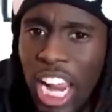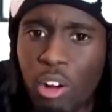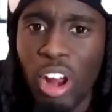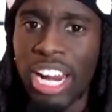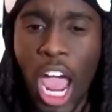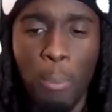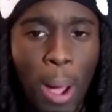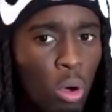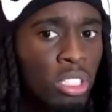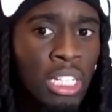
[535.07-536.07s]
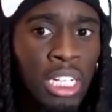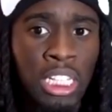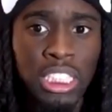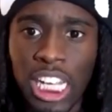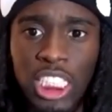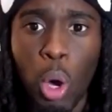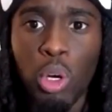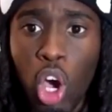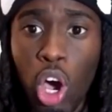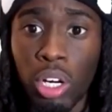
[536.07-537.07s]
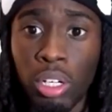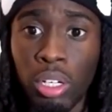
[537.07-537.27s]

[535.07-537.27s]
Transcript: hearing right now about shit that's going on?